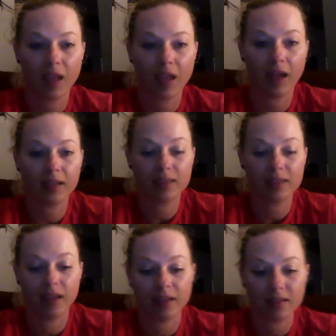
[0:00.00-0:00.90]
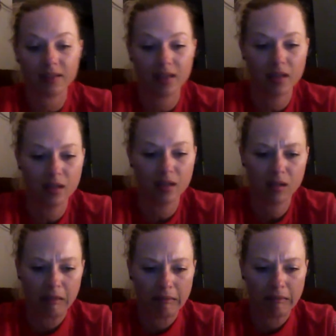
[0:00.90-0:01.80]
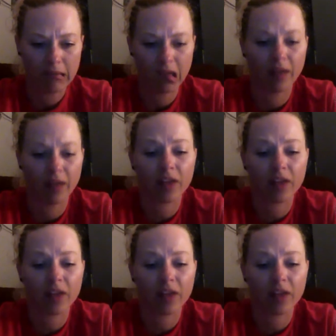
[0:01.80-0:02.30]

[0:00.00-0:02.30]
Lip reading: excess. The